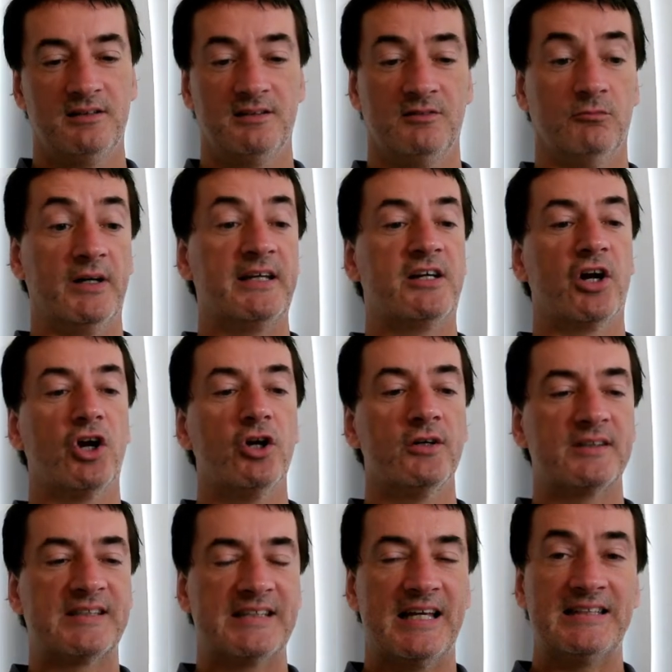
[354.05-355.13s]

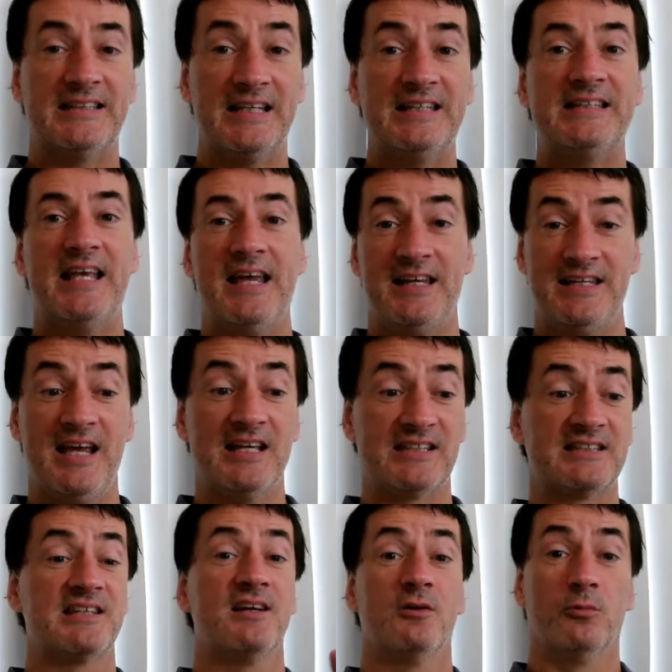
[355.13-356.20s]
Regerts, as they say.
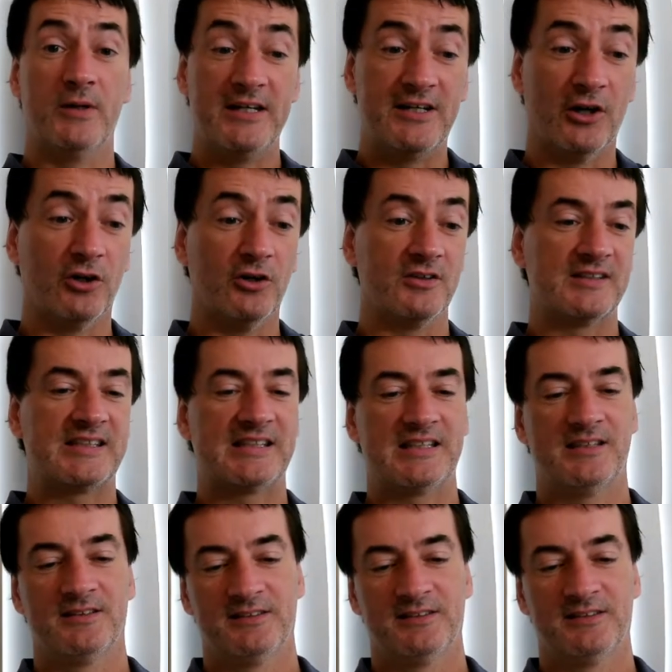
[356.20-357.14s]
Yes, regerts,